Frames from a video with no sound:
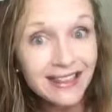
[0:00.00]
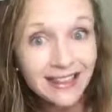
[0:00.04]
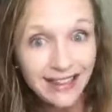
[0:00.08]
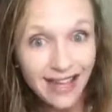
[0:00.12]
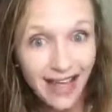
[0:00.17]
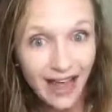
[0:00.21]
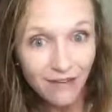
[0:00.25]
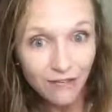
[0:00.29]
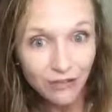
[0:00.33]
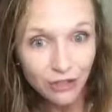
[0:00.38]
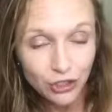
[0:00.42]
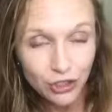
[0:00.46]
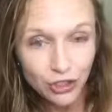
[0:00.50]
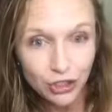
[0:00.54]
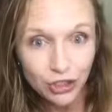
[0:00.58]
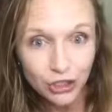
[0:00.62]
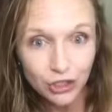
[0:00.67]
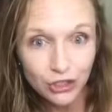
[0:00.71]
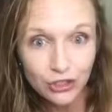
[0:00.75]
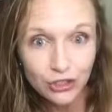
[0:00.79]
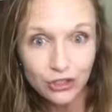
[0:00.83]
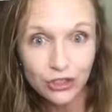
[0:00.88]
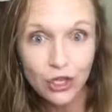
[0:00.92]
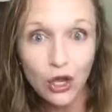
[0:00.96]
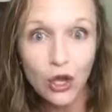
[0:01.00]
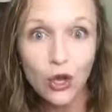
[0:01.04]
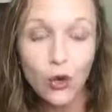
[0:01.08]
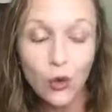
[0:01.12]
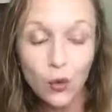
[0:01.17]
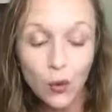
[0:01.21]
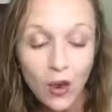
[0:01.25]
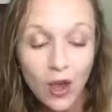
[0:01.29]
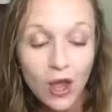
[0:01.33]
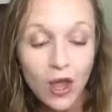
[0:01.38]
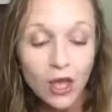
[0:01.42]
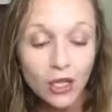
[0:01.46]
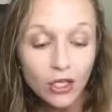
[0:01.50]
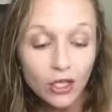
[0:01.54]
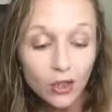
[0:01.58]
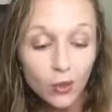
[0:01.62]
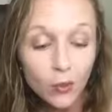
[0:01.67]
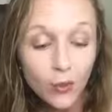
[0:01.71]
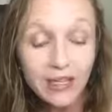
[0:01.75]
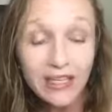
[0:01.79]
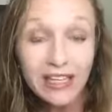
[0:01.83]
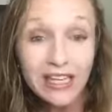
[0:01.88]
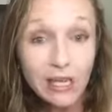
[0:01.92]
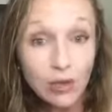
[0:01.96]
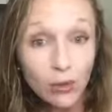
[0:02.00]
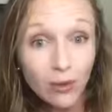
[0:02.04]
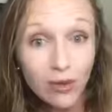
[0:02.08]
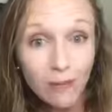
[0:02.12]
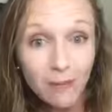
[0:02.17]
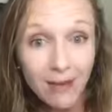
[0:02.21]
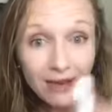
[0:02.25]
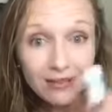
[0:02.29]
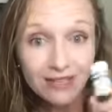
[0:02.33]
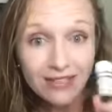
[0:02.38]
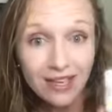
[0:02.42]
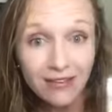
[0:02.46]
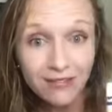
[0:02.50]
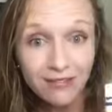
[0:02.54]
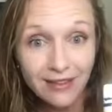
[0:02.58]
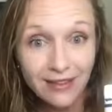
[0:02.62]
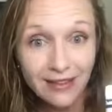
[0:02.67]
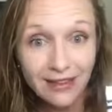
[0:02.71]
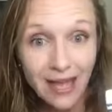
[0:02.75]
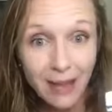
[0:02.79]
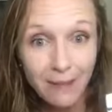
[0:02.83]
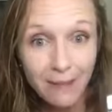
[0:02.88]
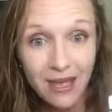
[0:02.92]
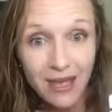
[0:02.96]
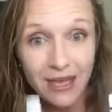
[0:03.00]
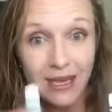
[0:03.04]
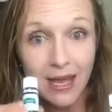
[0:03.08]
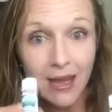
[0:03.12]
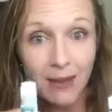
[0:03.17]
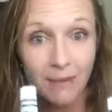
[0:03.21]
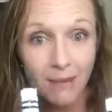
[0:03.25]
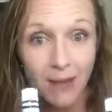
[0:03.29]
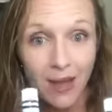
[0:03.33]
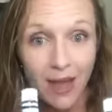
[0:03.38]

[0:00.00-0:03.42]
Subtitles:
lavender. So you want equal amounts of lemon,